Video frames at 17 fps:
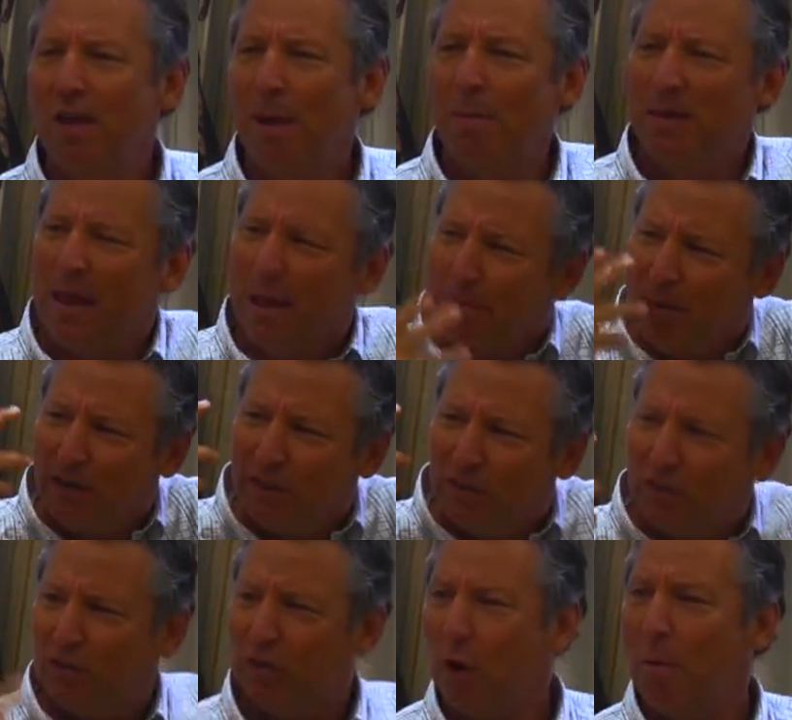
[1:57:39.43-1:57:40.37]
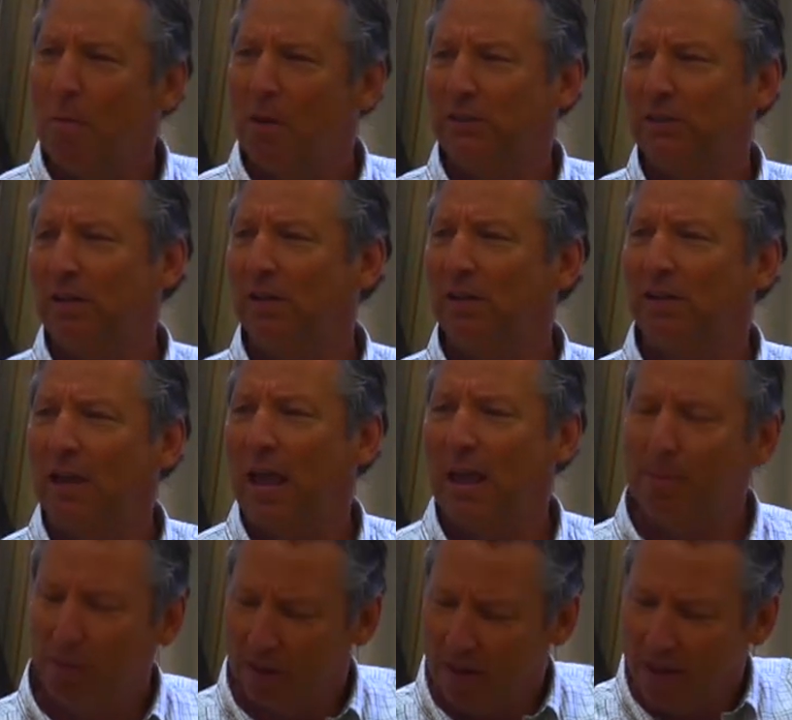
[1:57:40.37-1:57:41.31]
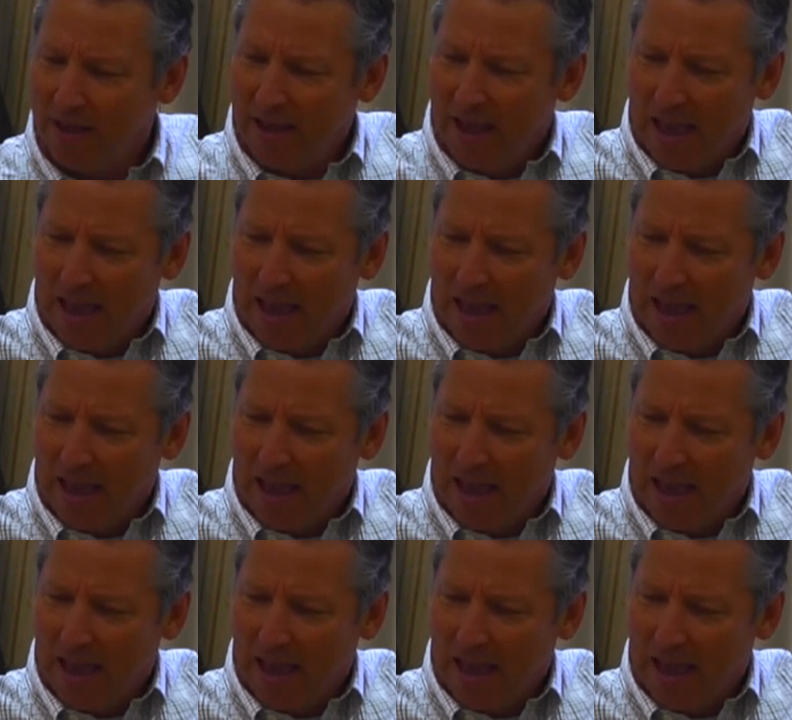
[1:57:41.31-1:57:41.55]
I mean, they bring so much to the table.